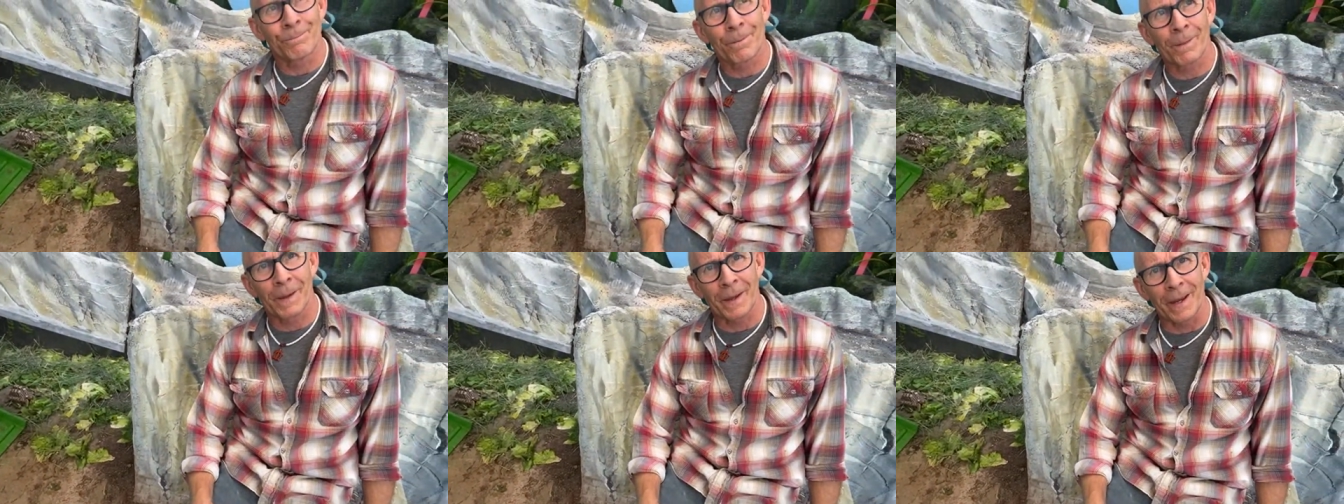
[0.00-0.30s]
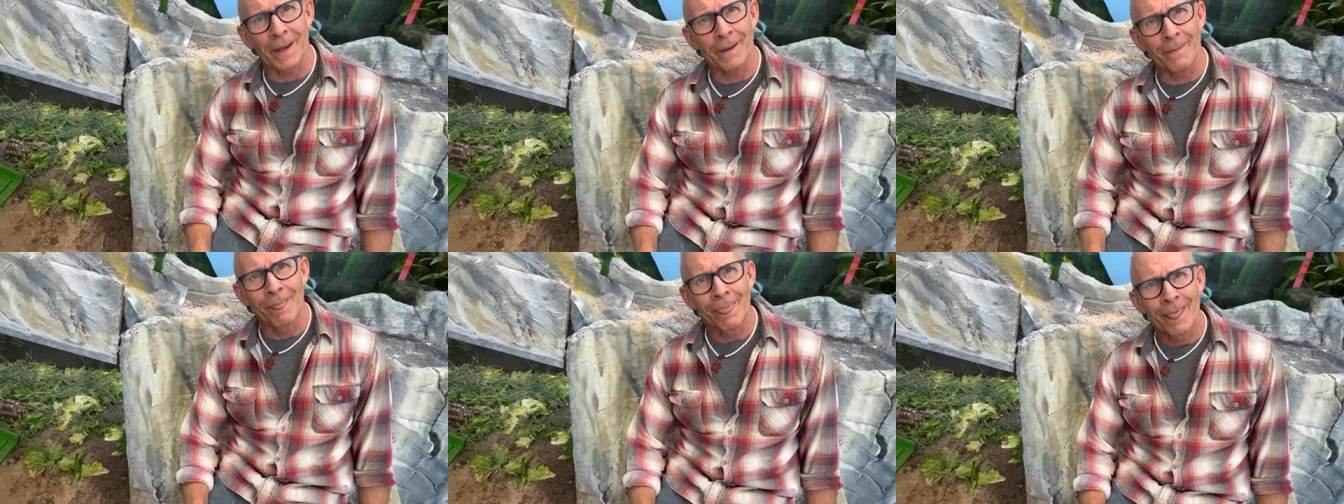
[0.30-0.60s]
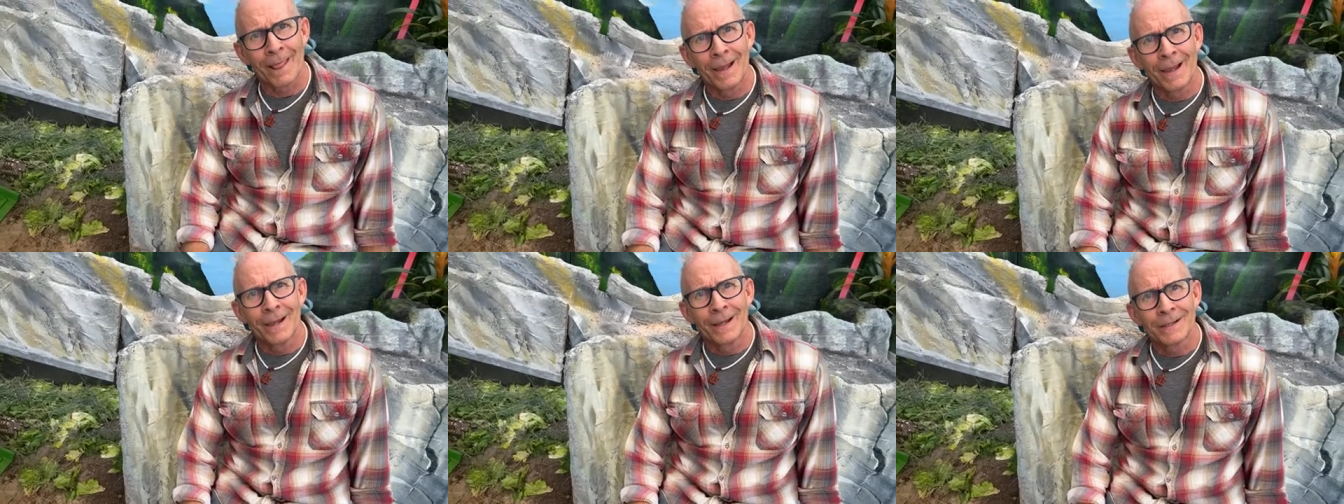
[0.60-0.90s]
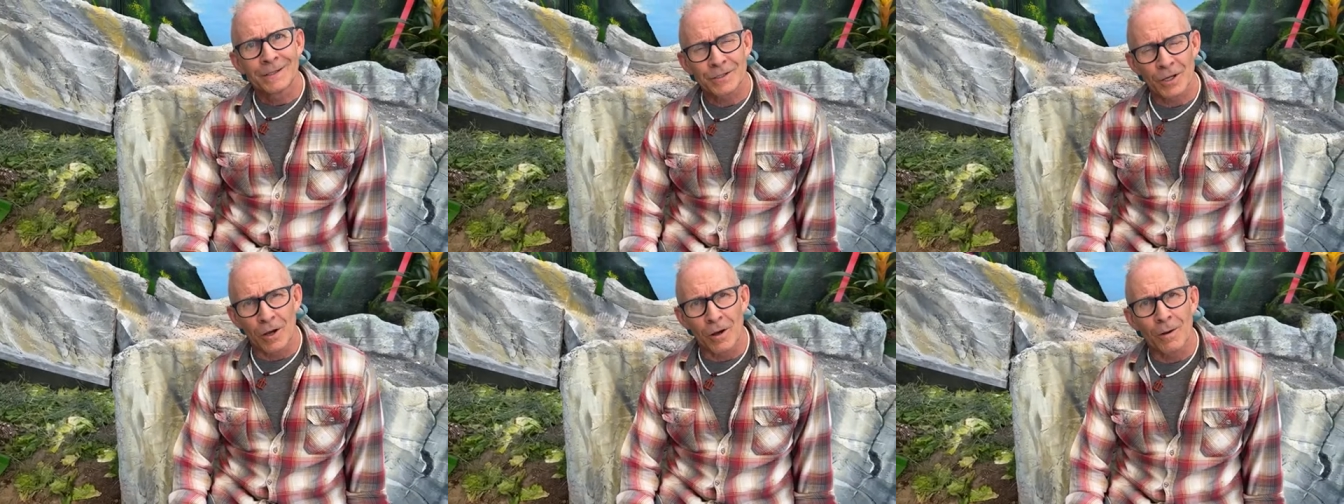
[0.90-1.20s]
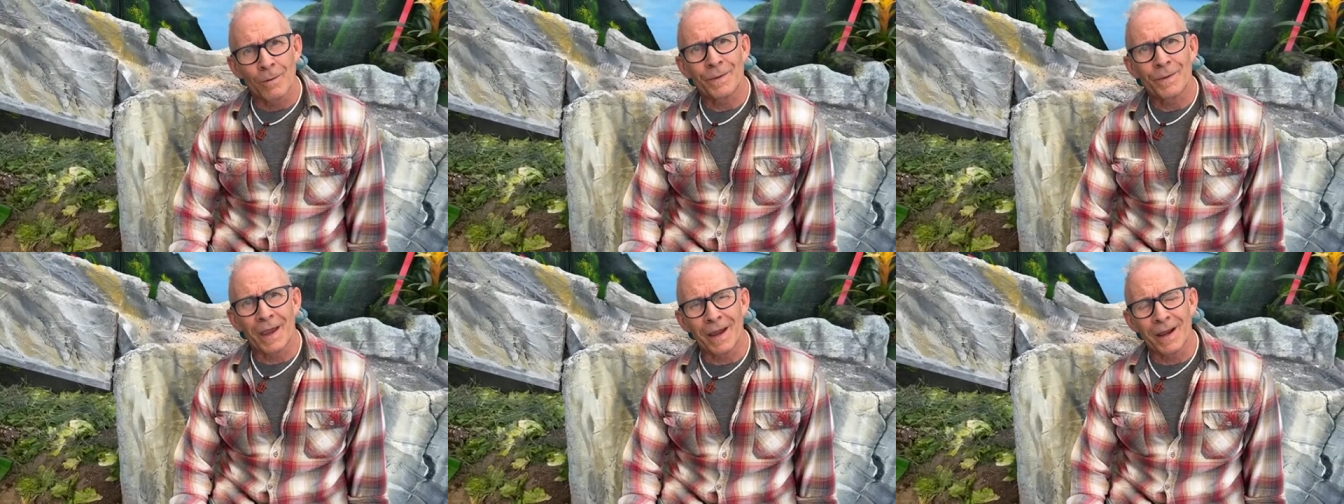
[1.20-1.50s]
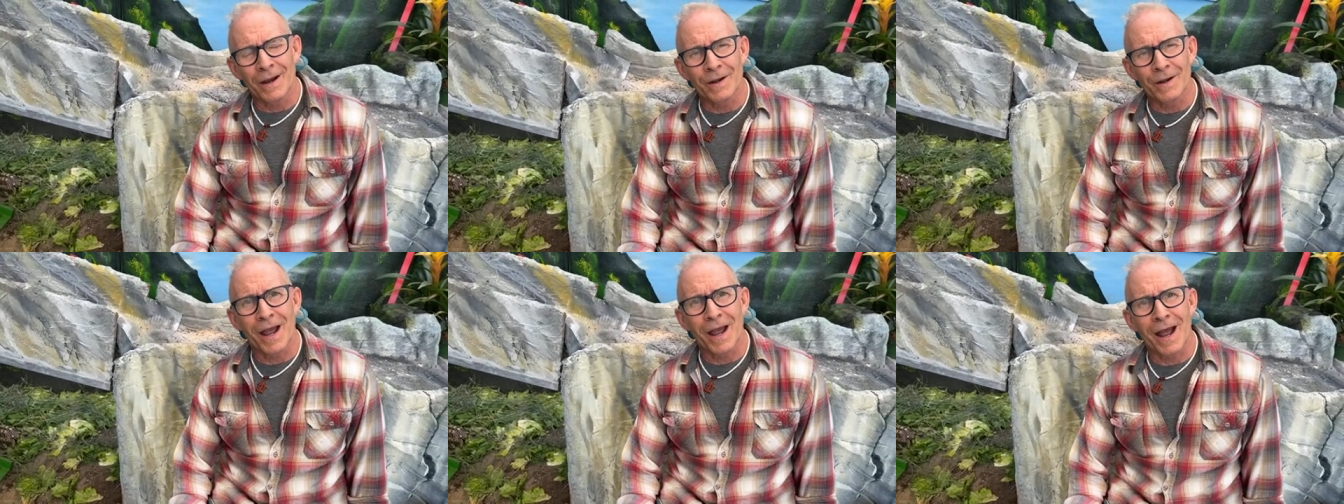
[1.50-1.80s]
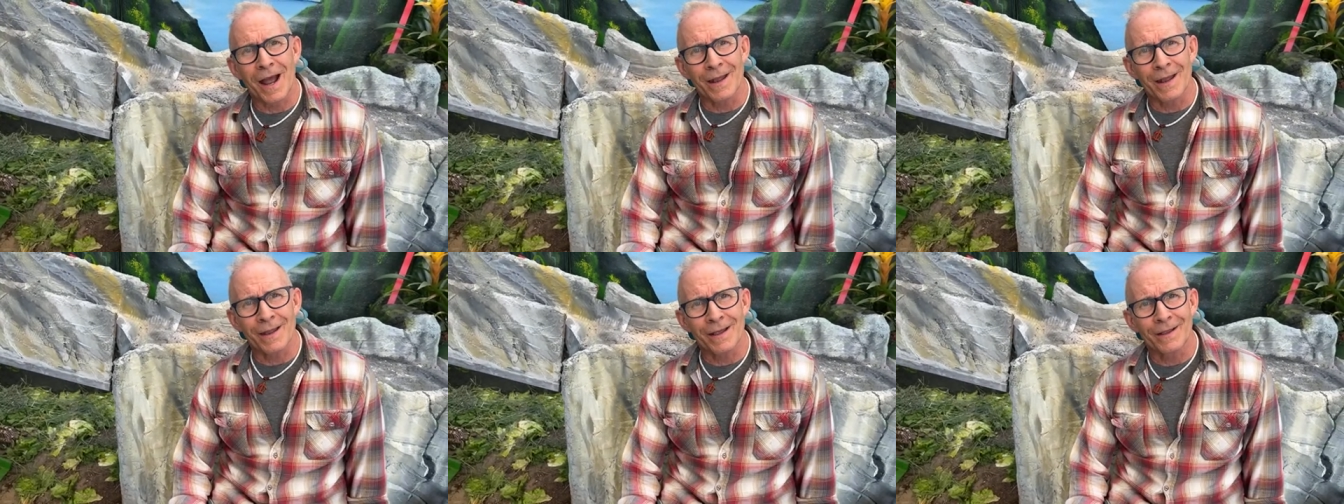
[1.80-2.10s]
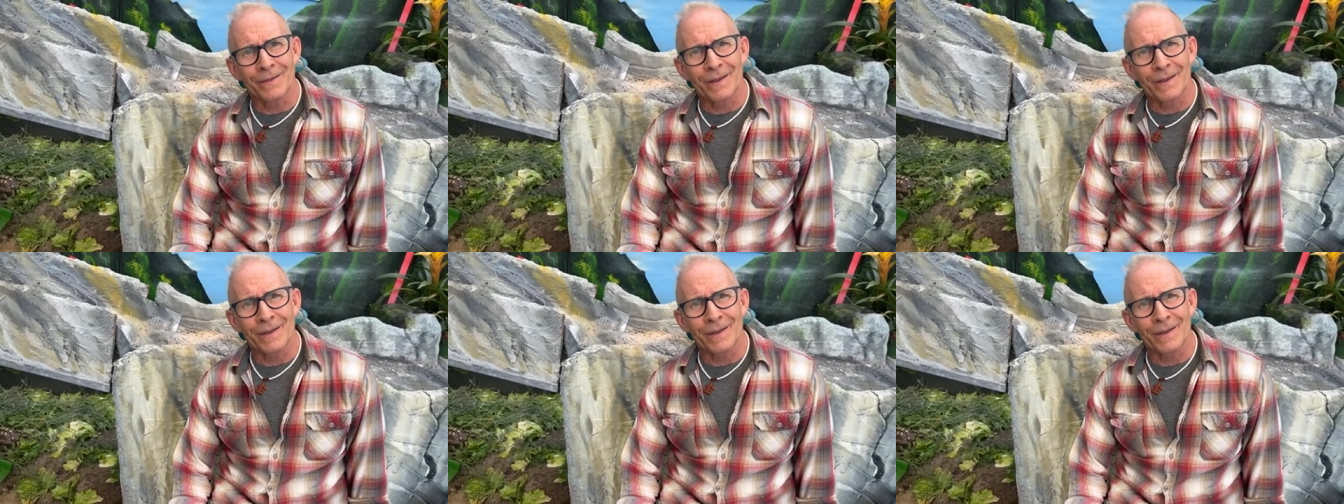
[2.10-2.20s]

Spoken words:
okay? So they are not,